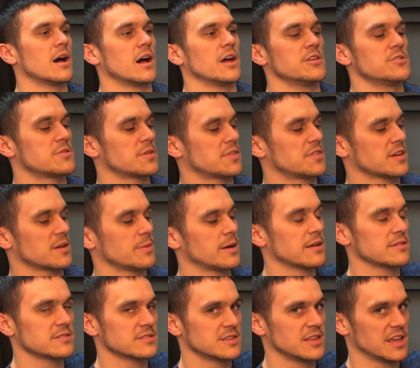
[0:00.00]
you can think
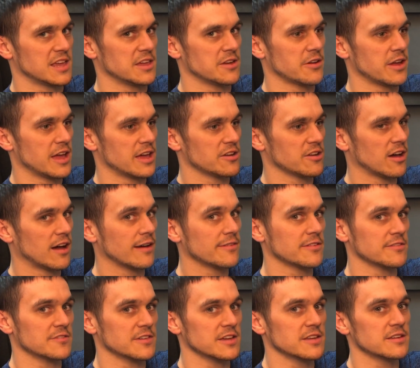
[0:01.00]
about taking your hand off
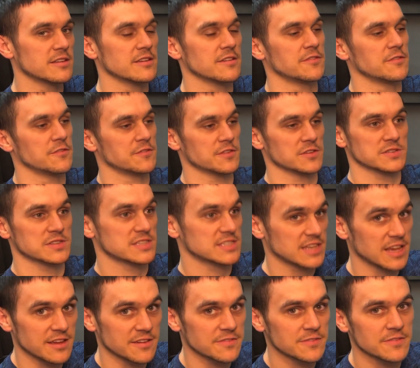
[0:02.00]
of it if you feel
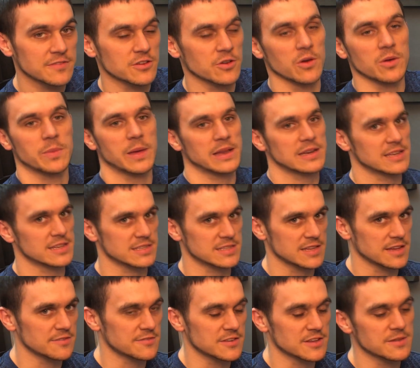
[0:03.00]
safe, going back to the
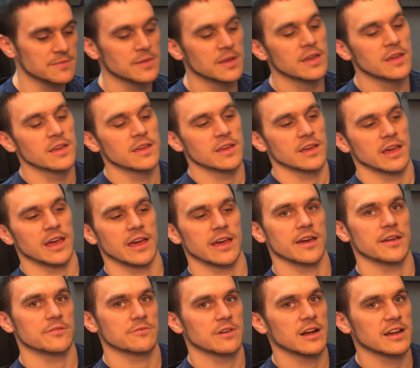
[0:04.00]
safety,
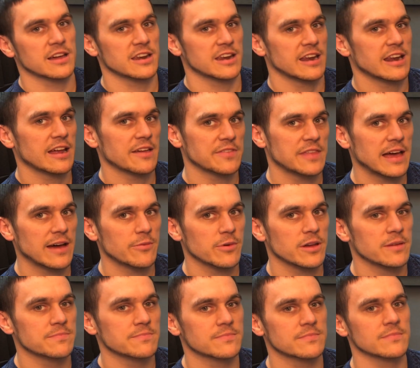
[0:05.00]
and rocking it out that way.
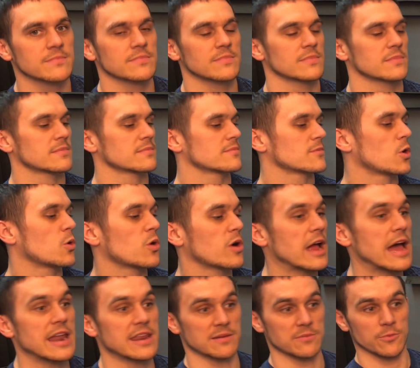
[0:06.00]
Or
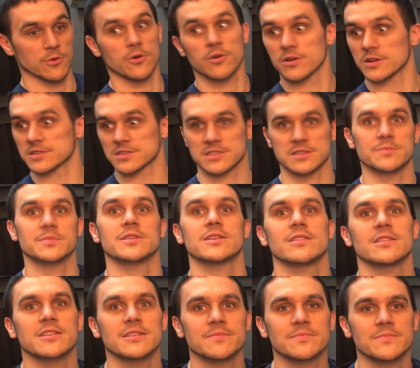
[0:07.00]
adding more
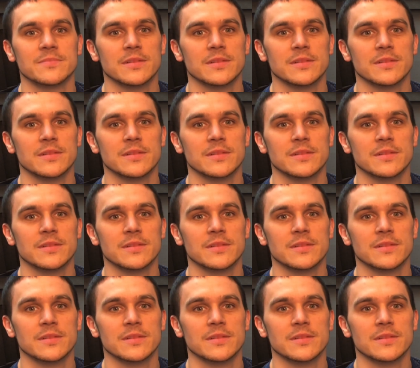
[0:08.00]
instability.